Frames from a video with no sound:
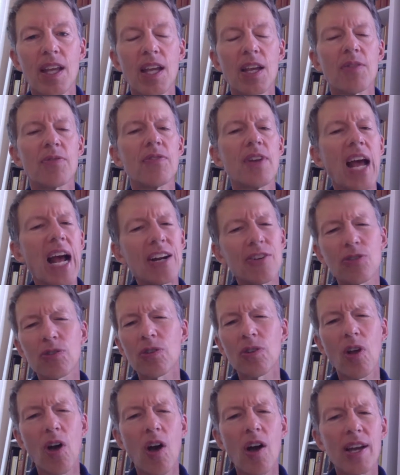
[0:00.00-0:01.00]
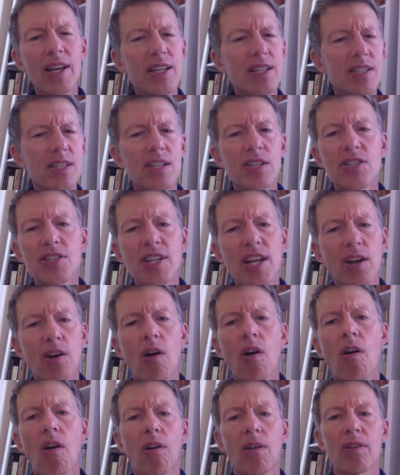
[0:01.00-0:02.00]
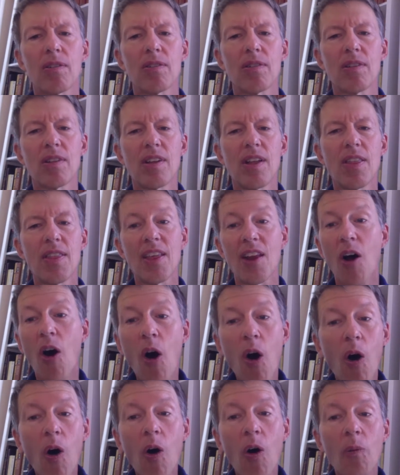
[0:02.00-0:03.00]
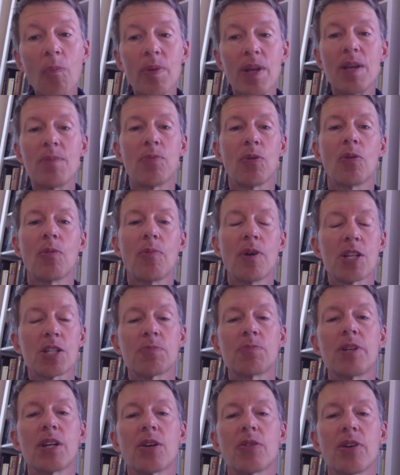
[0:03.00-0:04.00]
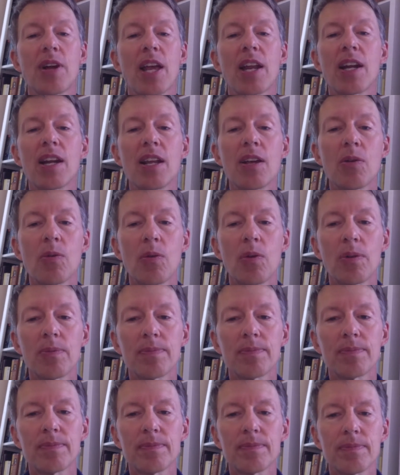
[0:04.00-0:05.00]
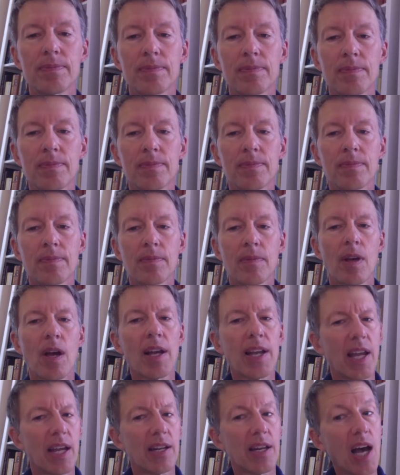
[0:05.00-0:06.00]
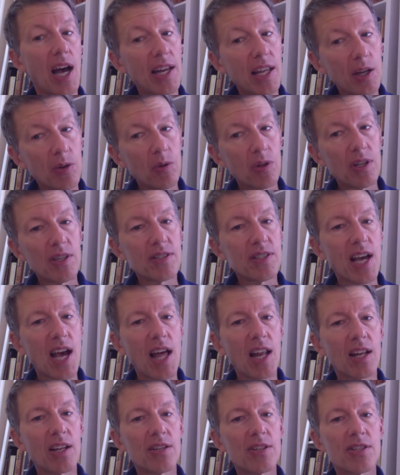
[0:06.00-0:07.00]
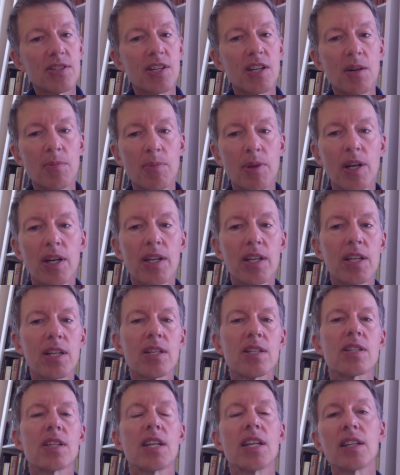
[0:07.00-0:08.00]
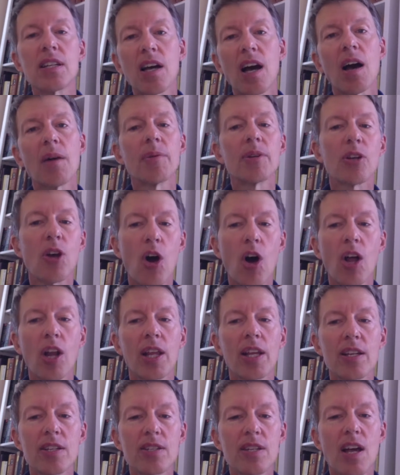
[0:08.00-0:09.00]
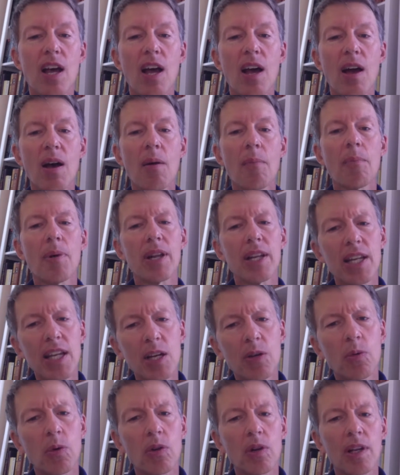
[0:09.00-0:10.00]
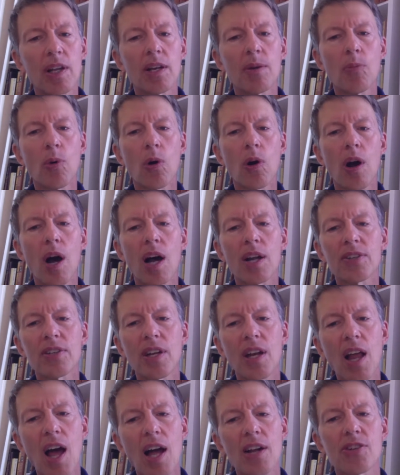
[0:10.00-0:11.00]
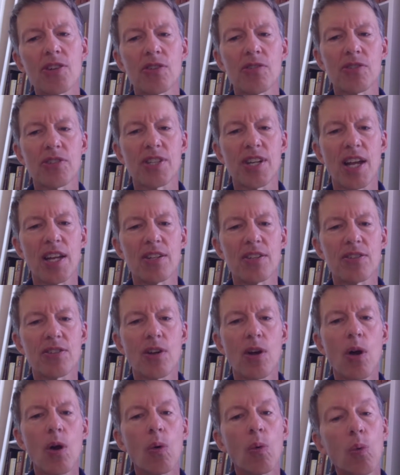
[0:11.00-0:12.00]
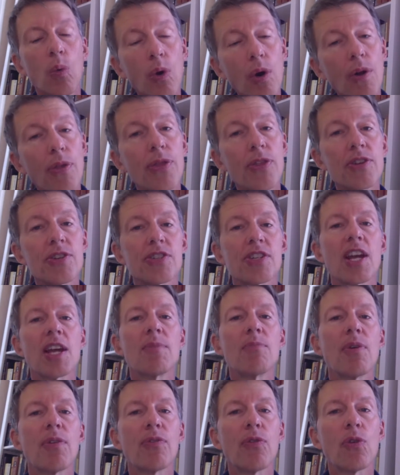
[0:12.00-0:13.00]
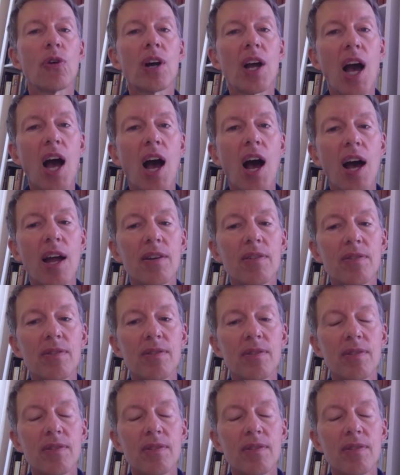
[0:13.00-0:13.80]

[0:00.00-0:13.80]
If natural law exists at all, then all people must be created equal. Again, not equal in talents and abilities, income and callings, but equal in a more ontological sense, worth the same before God.